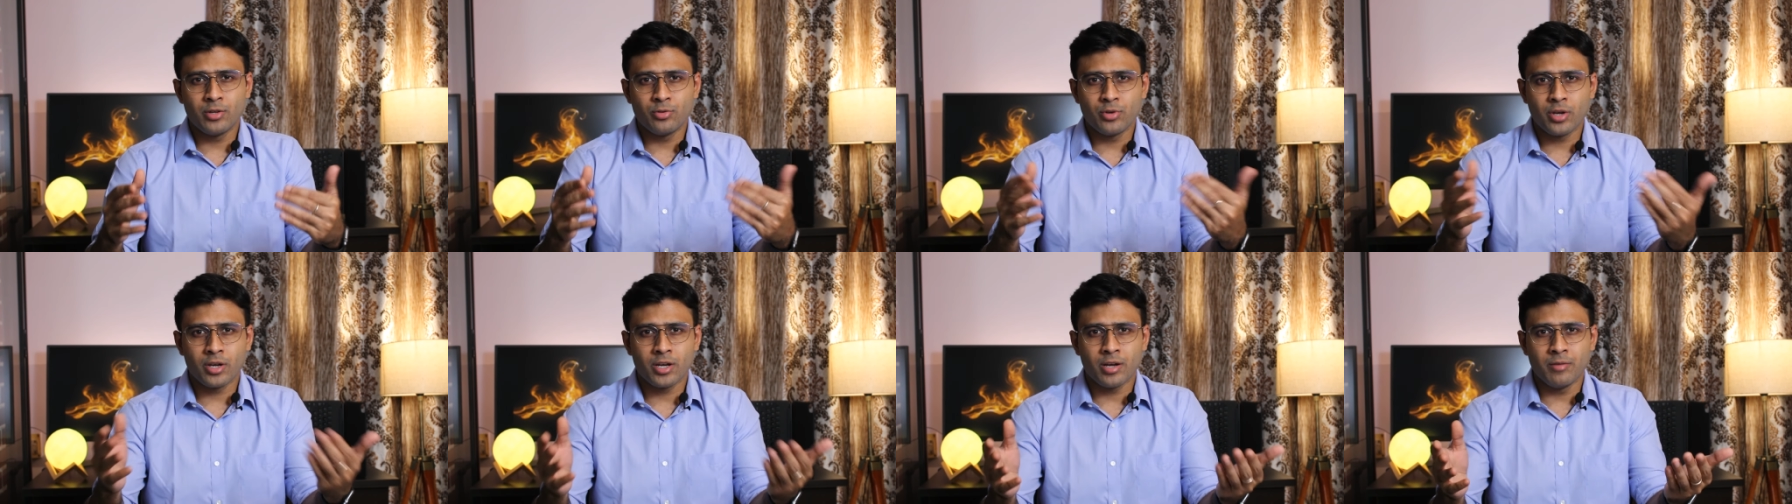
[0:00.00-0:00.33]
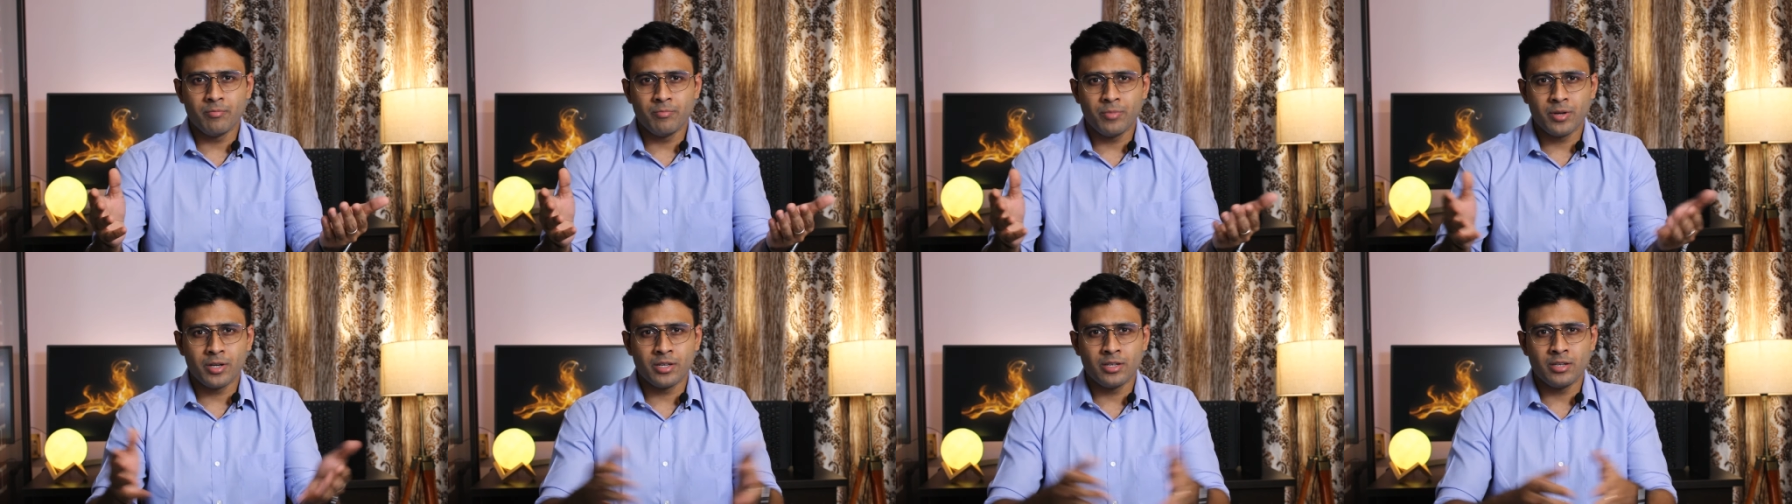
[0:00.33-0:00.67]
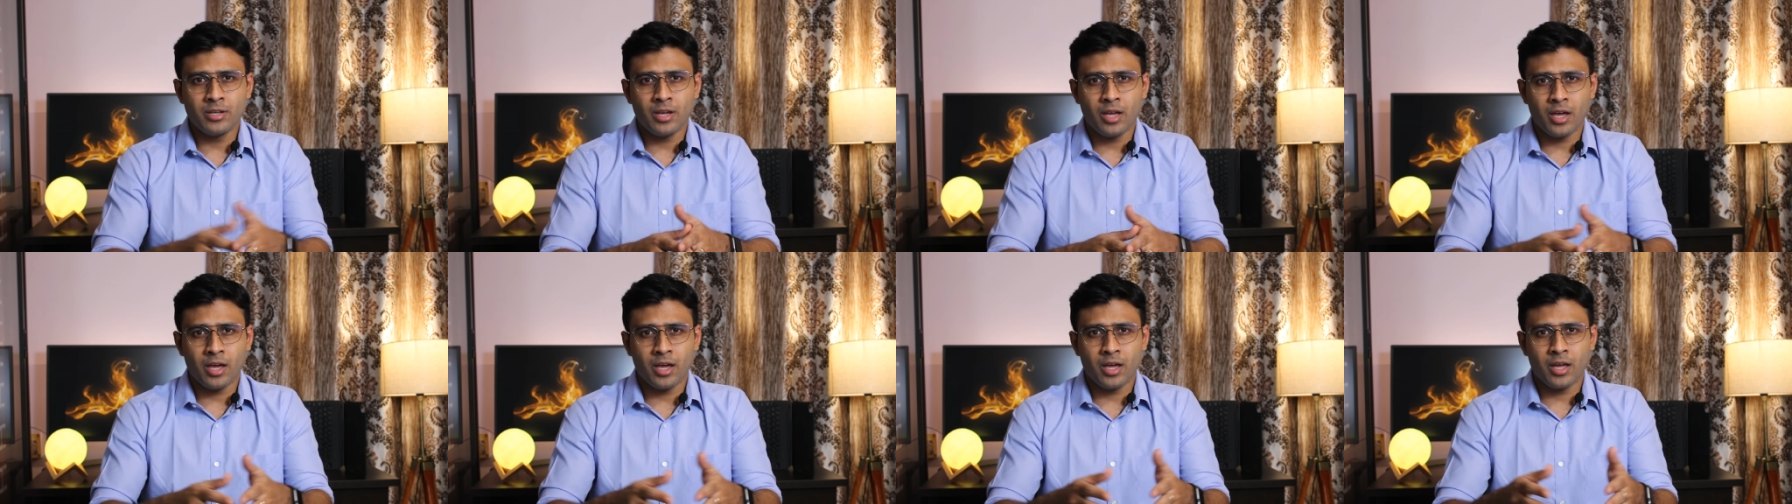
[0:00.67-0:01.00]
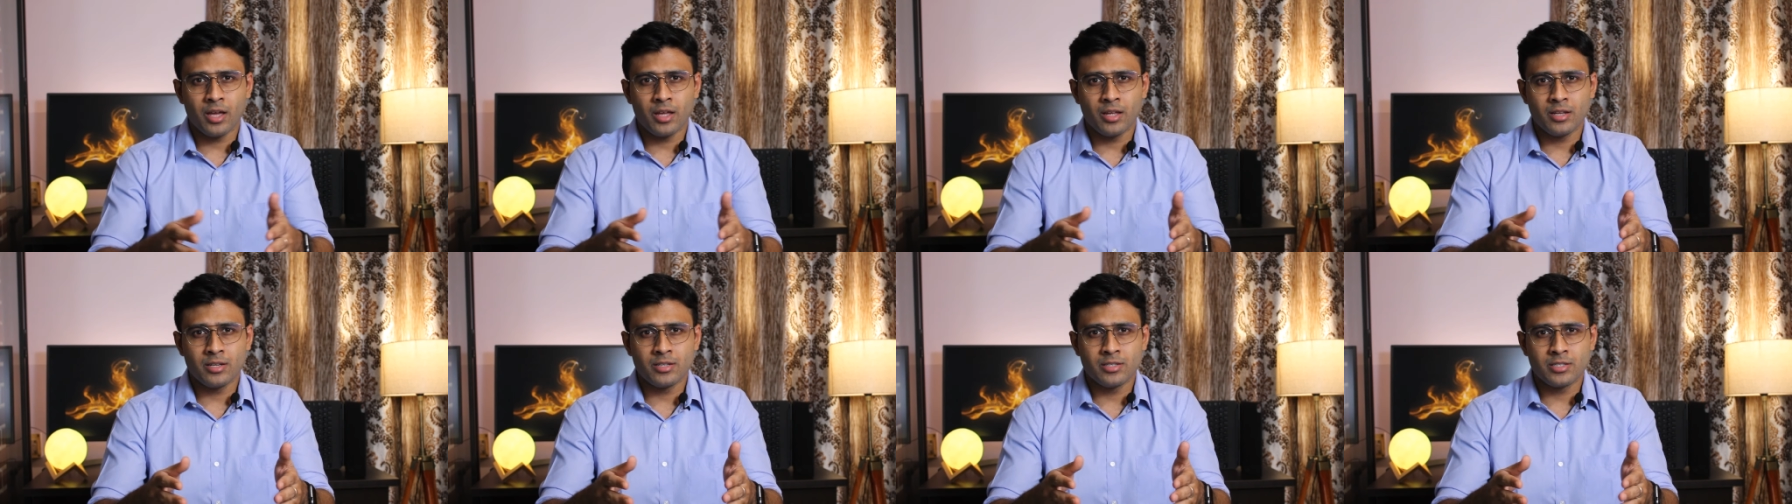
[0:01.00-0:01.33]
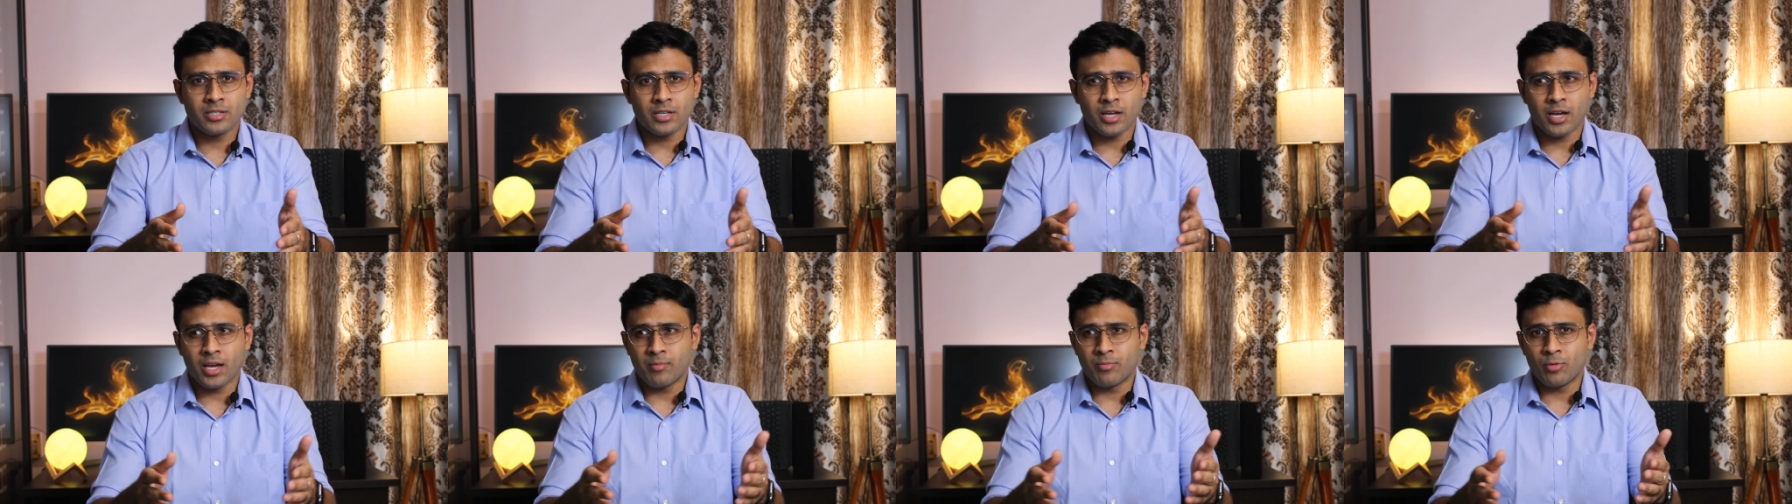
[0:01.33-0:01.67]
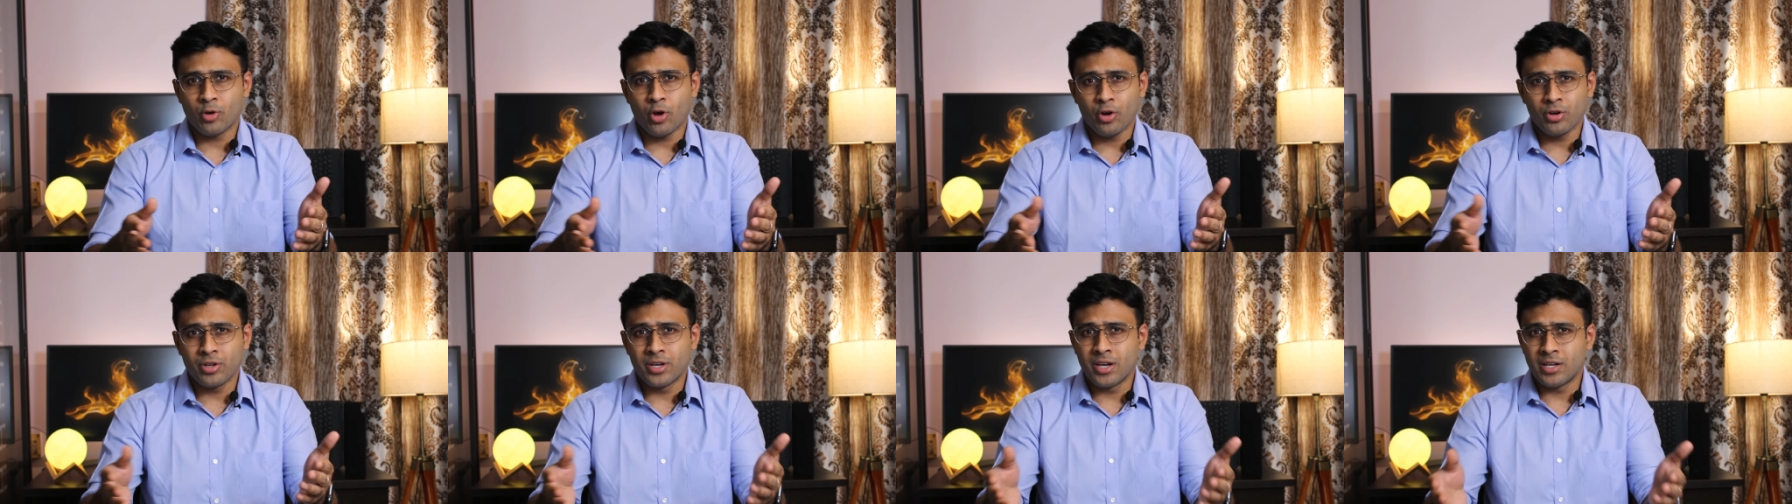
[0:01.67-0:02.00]
to a company and I'm
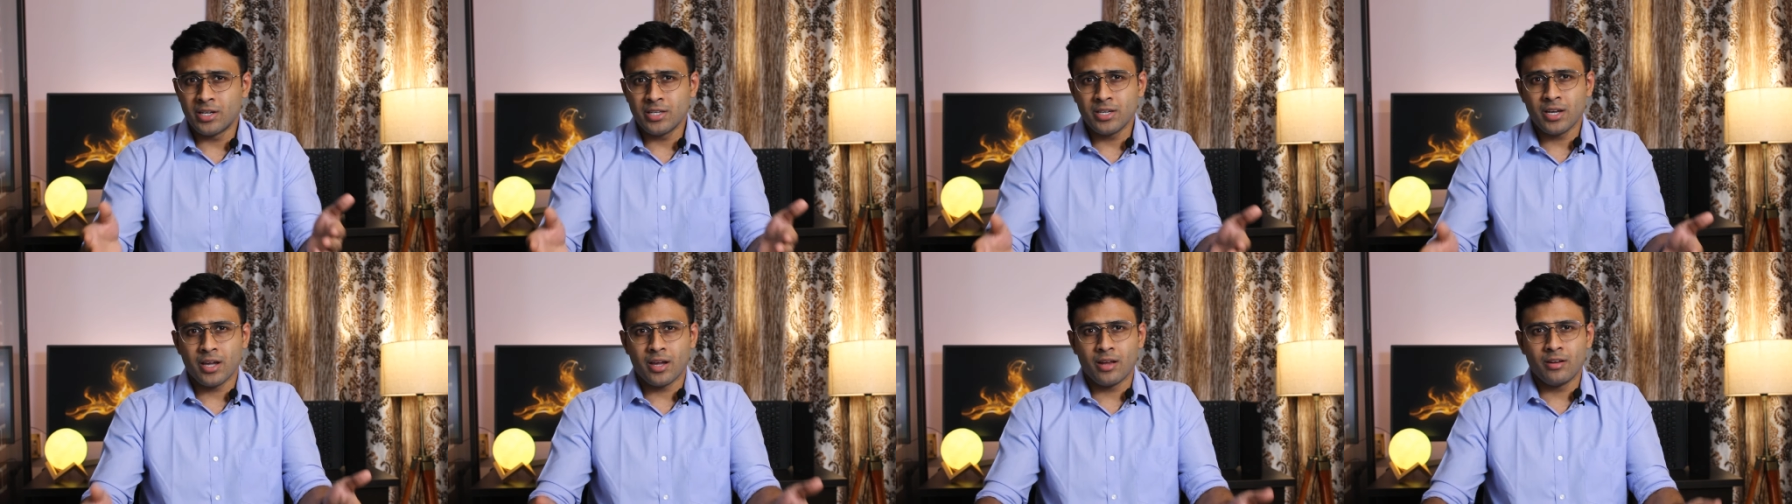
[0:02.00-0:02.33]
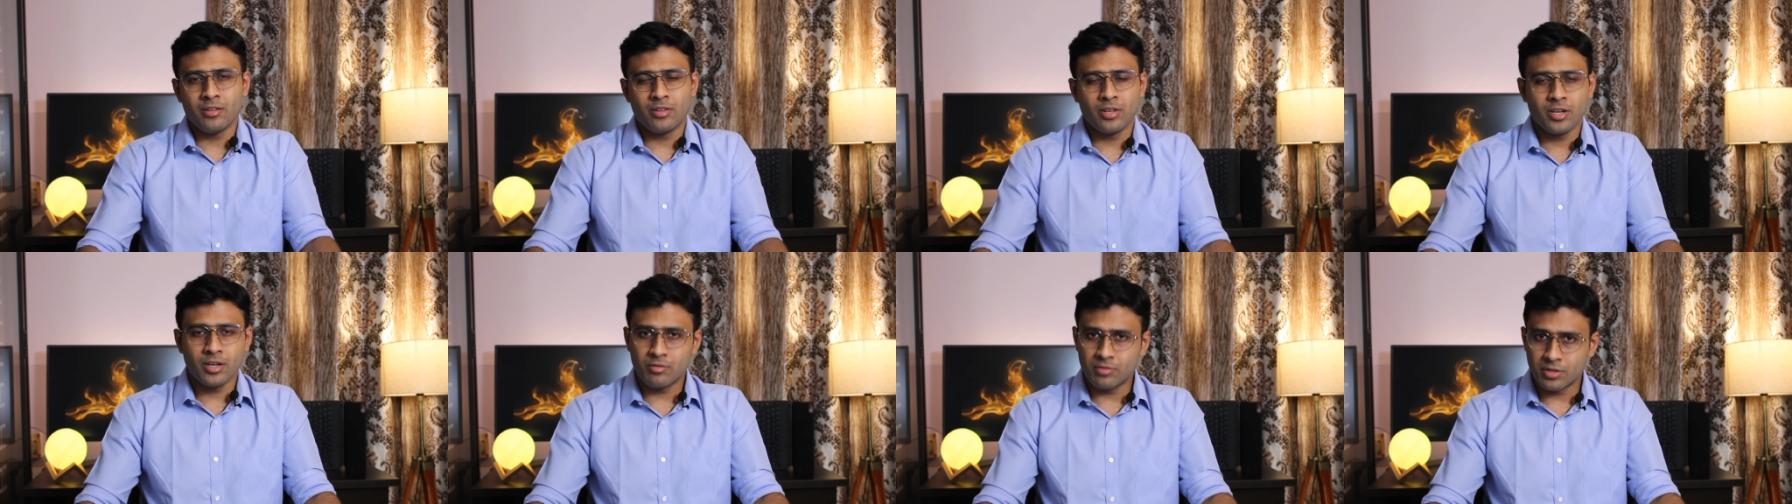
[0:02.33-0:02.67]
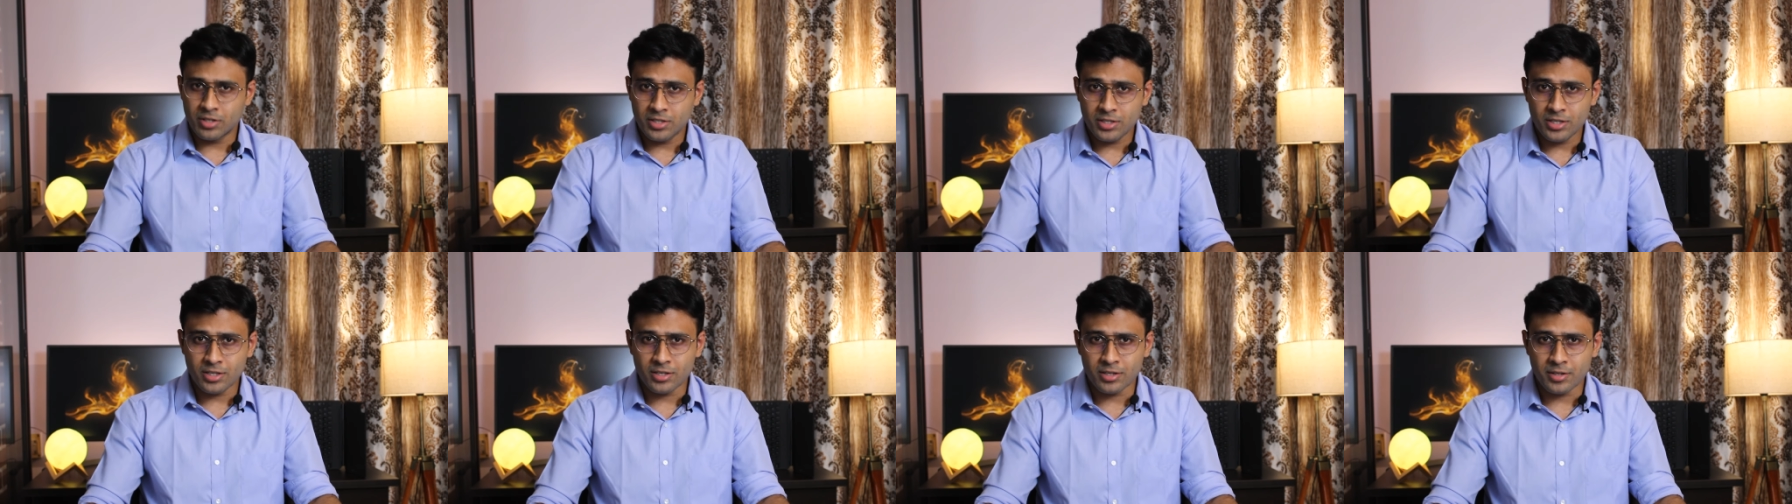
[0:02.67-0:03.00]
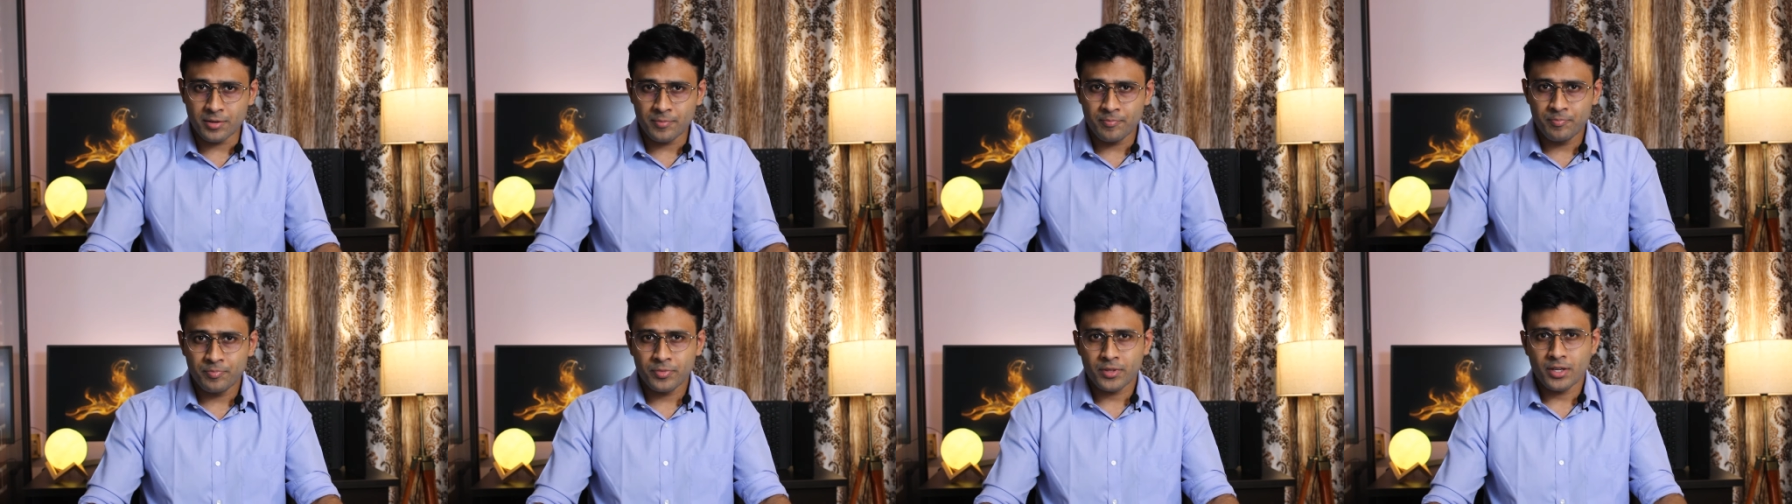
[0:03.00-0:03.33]
not getting anything in return.